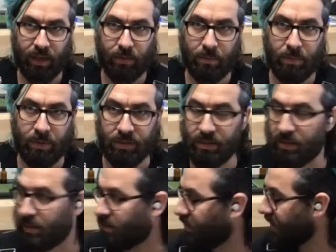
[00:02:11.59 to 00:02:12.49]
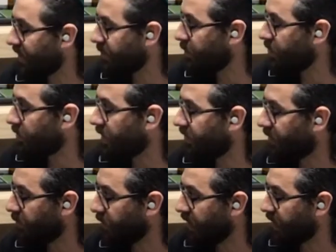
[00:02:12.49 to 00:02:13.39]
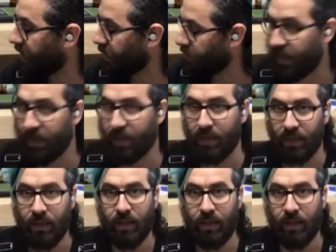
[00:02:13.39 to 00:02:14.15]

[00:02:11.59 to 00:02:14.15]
We built the vast majority of it in a week.